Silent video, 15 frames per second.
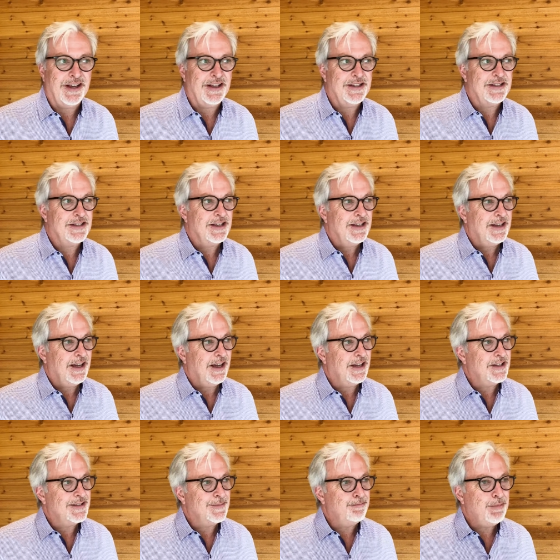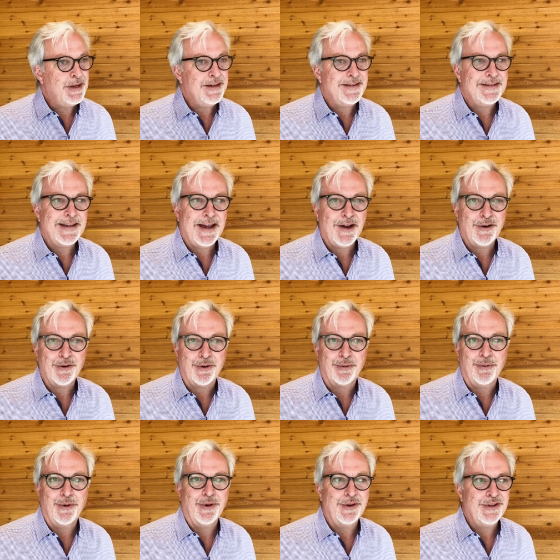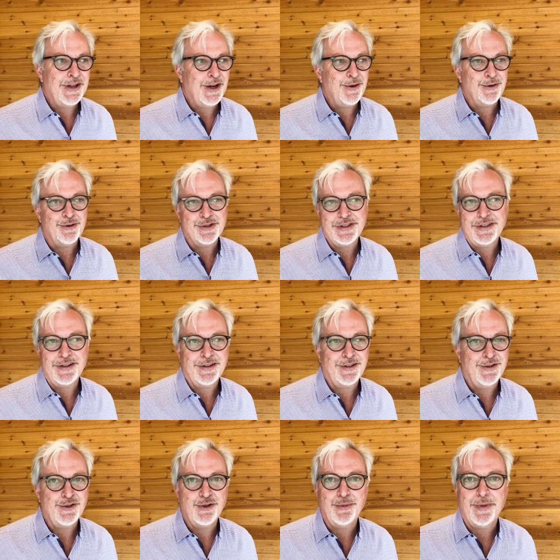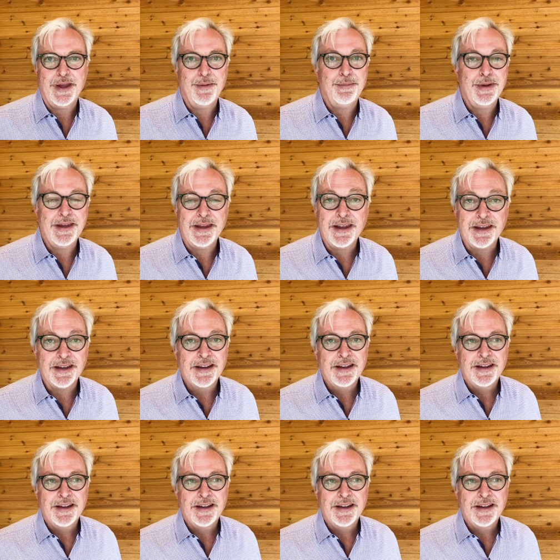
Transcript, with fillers: as as beaten down or worn down or cynical as you may be,